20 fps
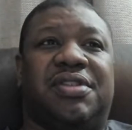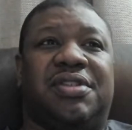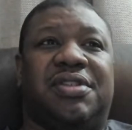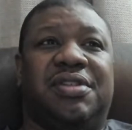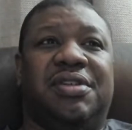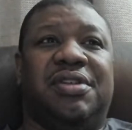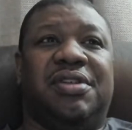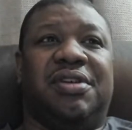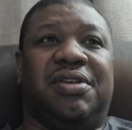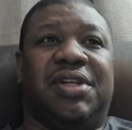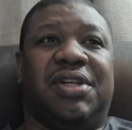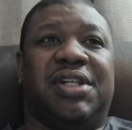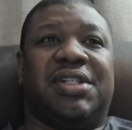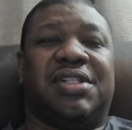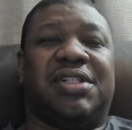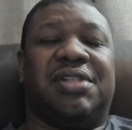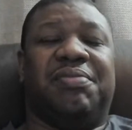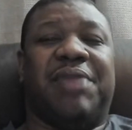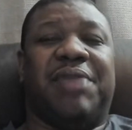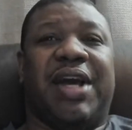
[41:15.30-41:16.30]

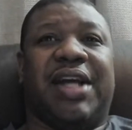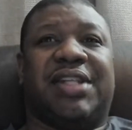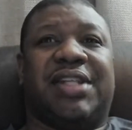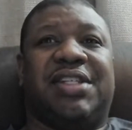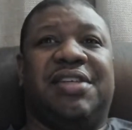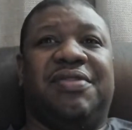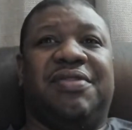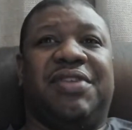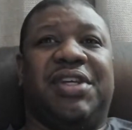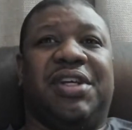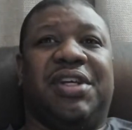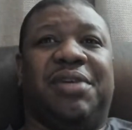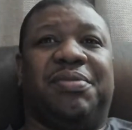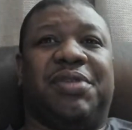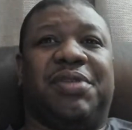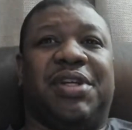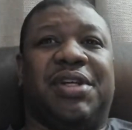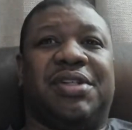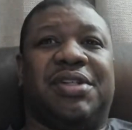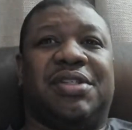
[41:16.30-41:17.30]
there's some activity
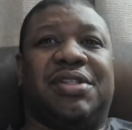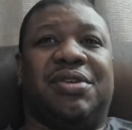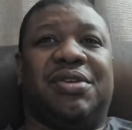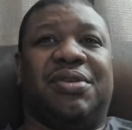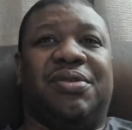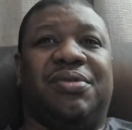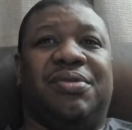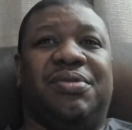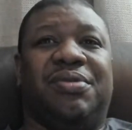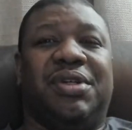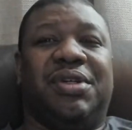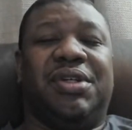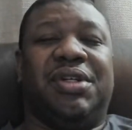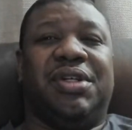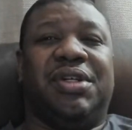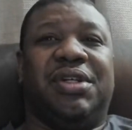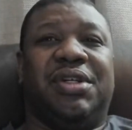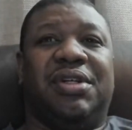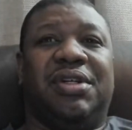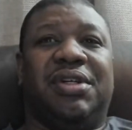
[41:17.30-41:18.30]
up there. So
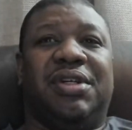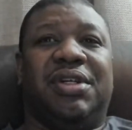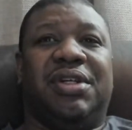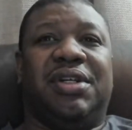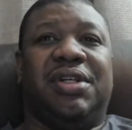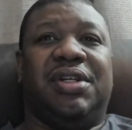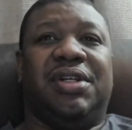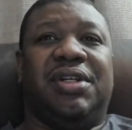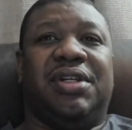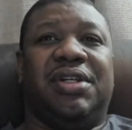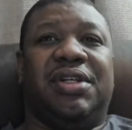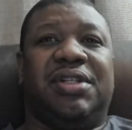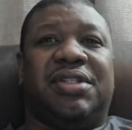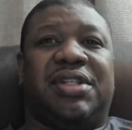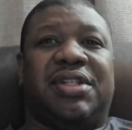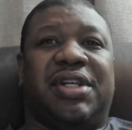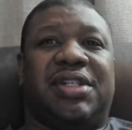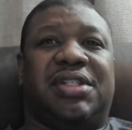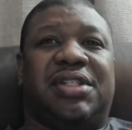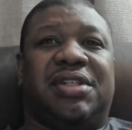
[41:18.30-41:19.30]

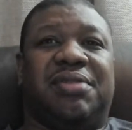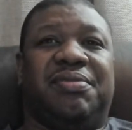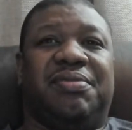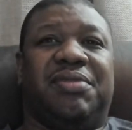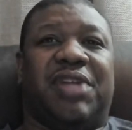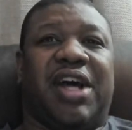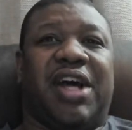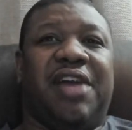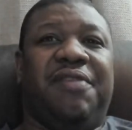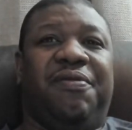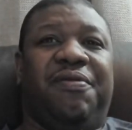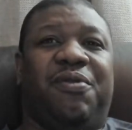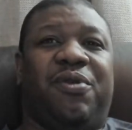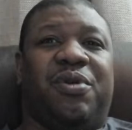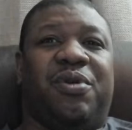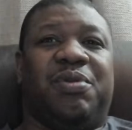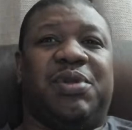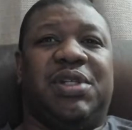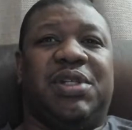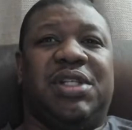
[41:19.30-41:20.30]
he's like some life
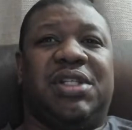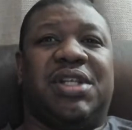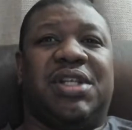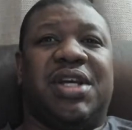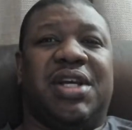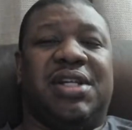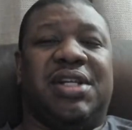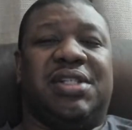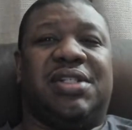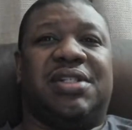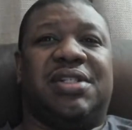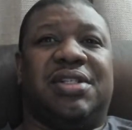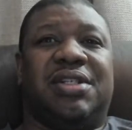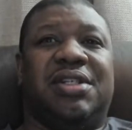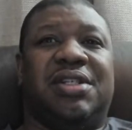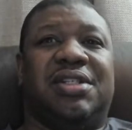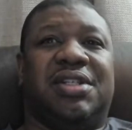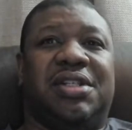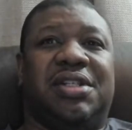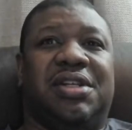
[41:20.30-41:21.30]
form. He thinks
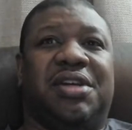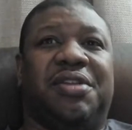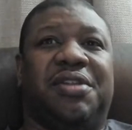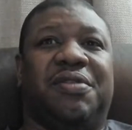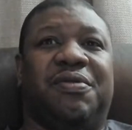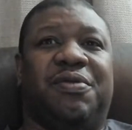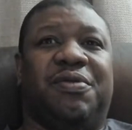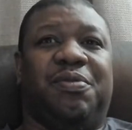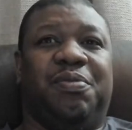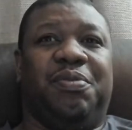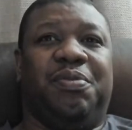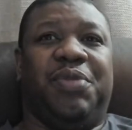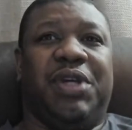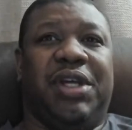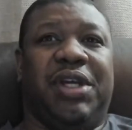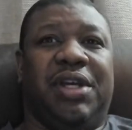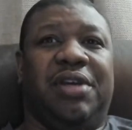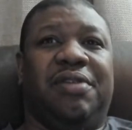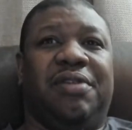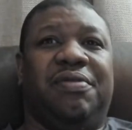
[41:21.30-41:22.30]
he's another
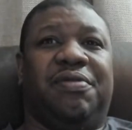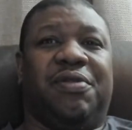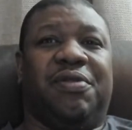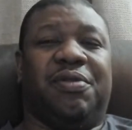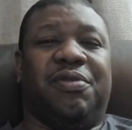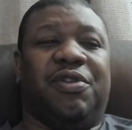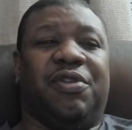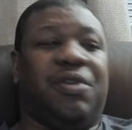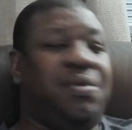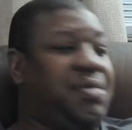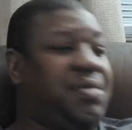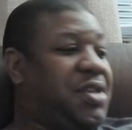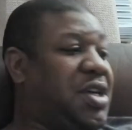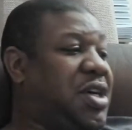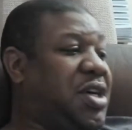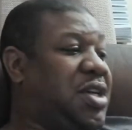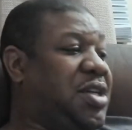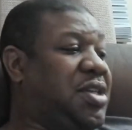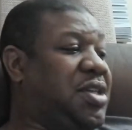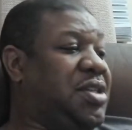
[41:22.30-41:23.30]
being from
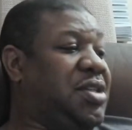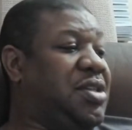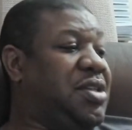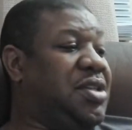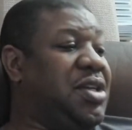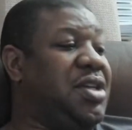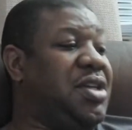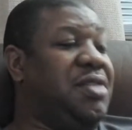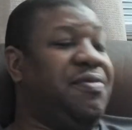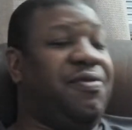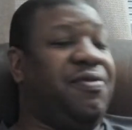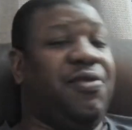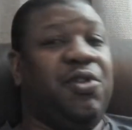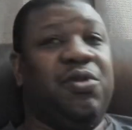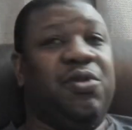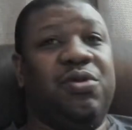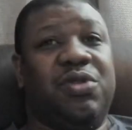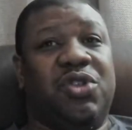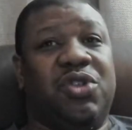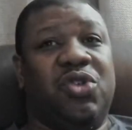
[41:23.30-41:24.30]
Krypton. And he
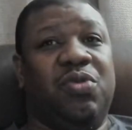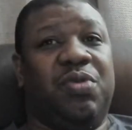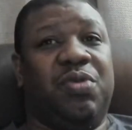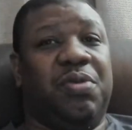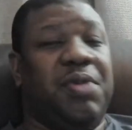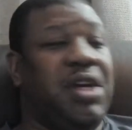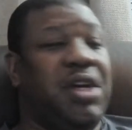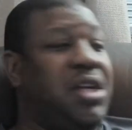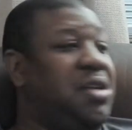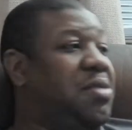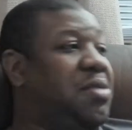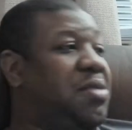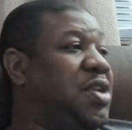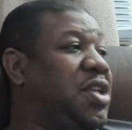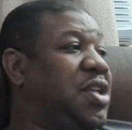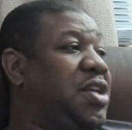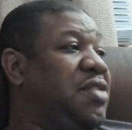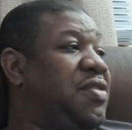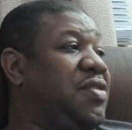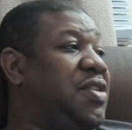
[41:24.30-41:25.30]
fools Superman into
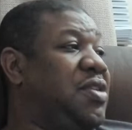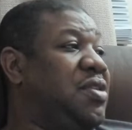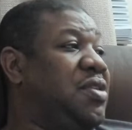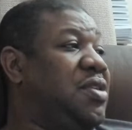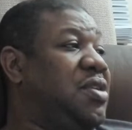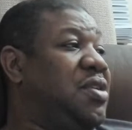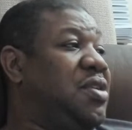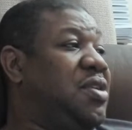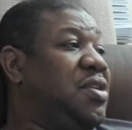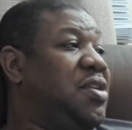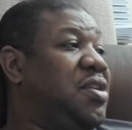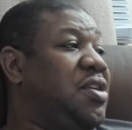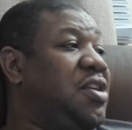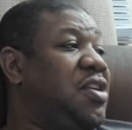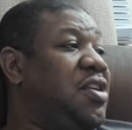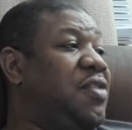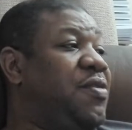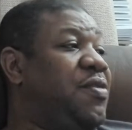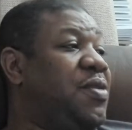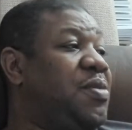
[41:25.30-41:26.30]
believing
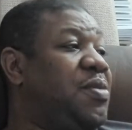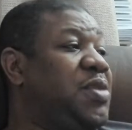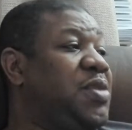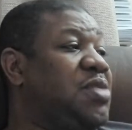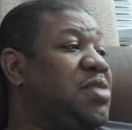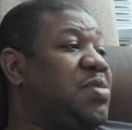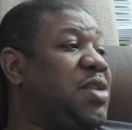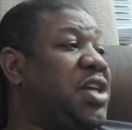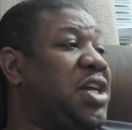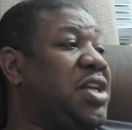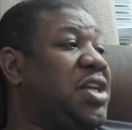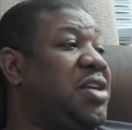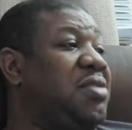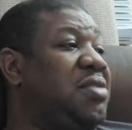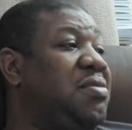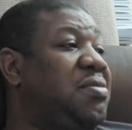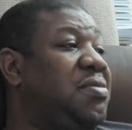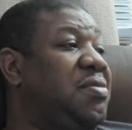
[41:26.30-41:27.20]
he's from his planet.